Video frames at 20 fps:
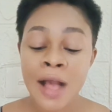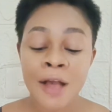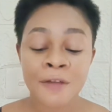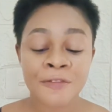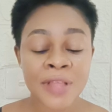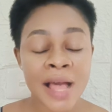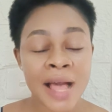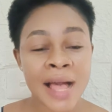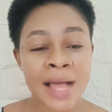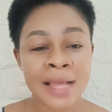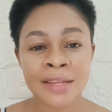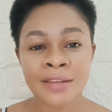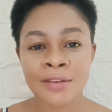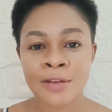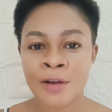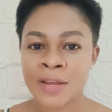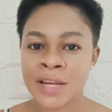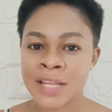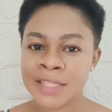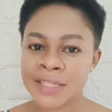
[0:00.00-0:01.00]
After
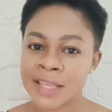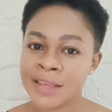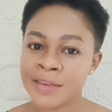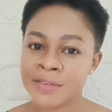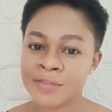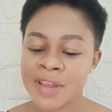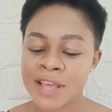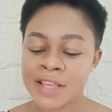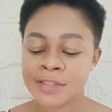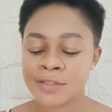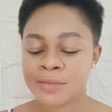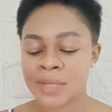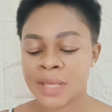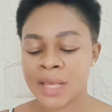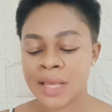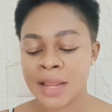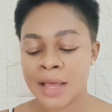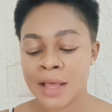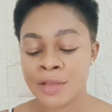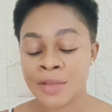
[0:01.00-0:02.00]
adding all these ingredients
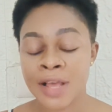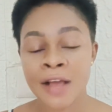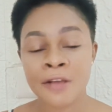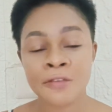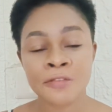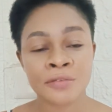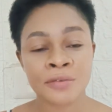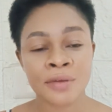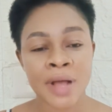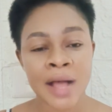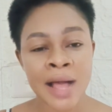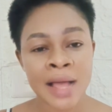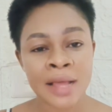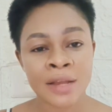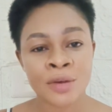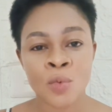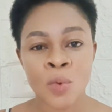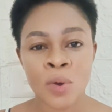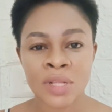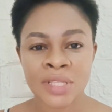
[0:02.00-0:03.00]
together, you have to
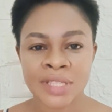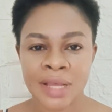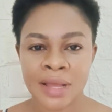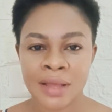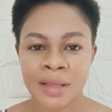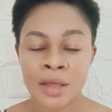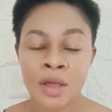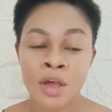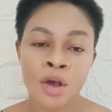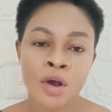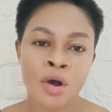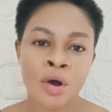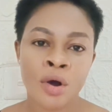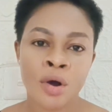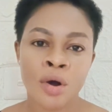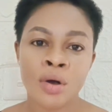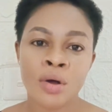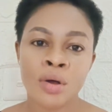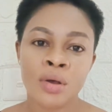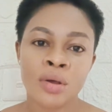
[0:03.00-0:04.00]
add water
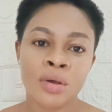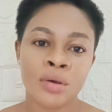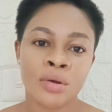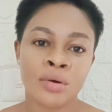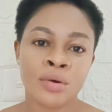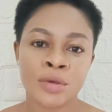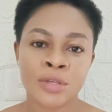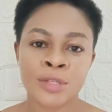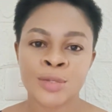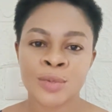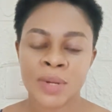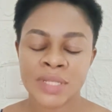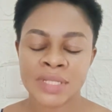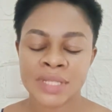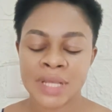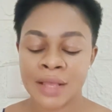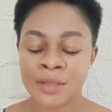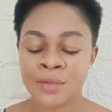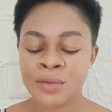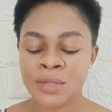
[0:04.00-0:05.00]
or rose
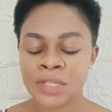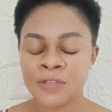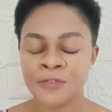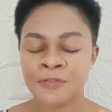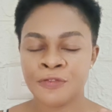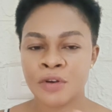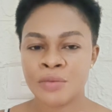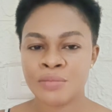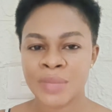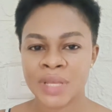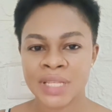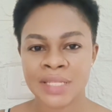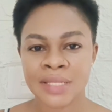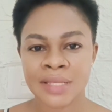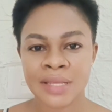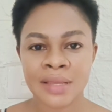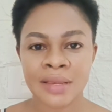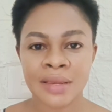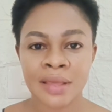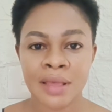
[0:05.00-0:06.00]
water. Use it for
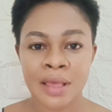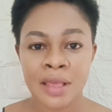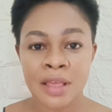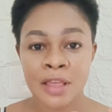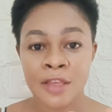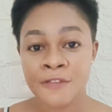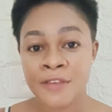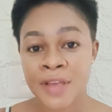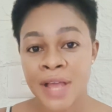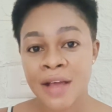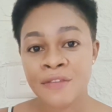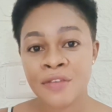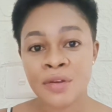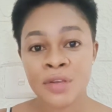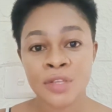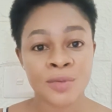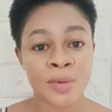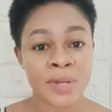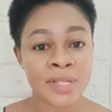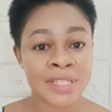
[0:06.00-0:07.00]
mixing. If you have
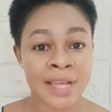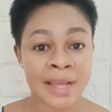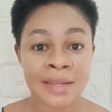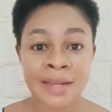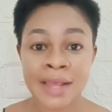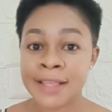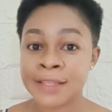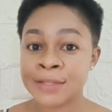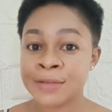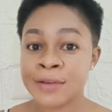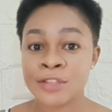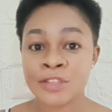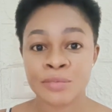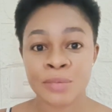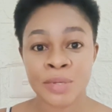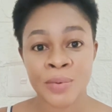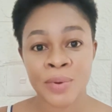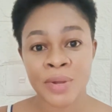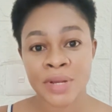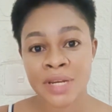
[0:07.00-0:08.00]
rose water, that is going to
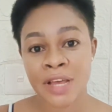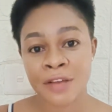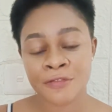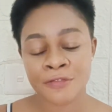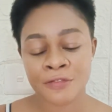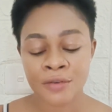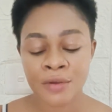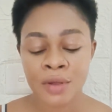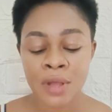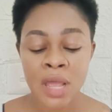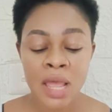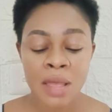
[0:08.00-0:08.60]
be wonderful.